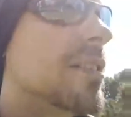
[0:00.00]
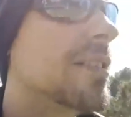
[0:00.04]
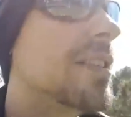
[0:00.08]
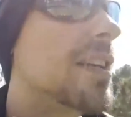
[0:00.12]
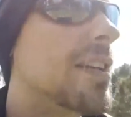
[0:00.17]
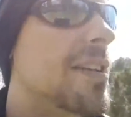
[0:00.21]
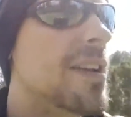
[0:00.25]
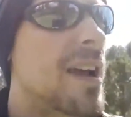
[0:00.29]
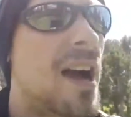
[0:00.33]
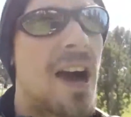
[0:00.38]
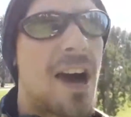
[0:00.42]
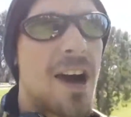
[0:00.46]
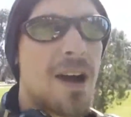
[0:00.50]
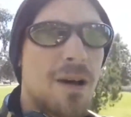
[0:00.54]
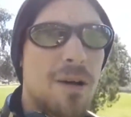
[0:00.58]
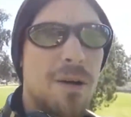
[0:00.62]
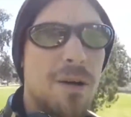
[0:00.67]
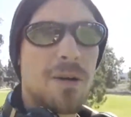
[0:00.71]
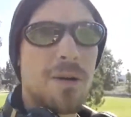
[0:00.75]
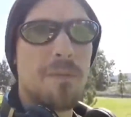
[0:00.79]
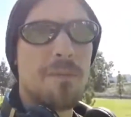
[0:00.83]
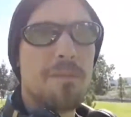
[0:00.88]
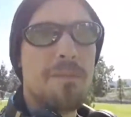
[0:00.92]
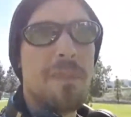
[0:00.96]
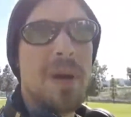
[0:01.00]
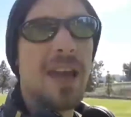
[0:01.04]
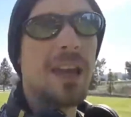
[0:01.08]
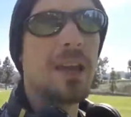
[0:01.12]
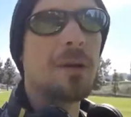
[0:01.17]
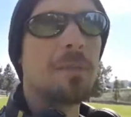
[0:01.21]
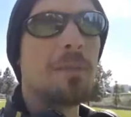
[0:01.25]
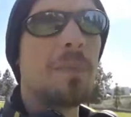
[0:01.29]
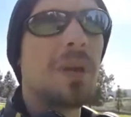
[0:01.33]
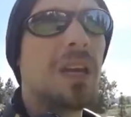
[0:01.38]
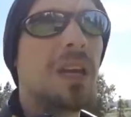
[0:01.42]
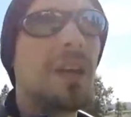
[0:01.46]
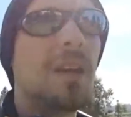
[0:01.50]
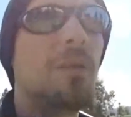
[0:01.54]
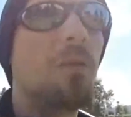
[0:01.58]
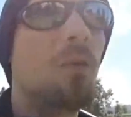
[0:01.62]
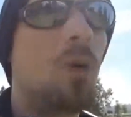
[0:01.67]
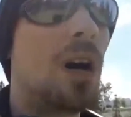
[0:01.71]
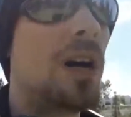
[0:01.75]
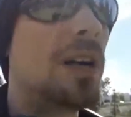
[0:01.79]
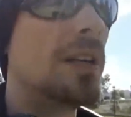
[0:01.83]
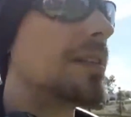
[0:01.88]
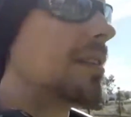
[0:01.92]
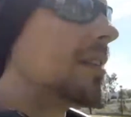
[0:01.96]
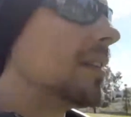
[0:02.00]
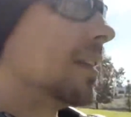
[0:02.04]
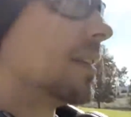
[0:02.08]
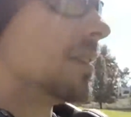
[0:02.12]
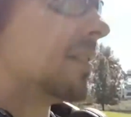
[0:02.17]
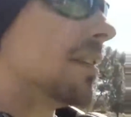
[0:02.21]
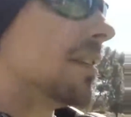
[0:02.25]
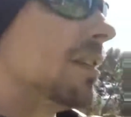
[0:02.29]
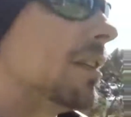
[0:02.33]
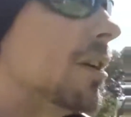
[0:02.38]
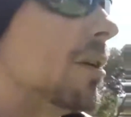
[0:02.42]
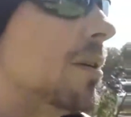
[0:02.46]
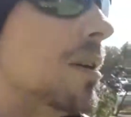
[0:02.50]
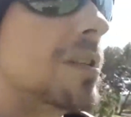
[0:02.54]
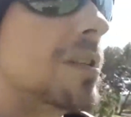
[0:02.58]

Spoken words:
did not make me want to listen to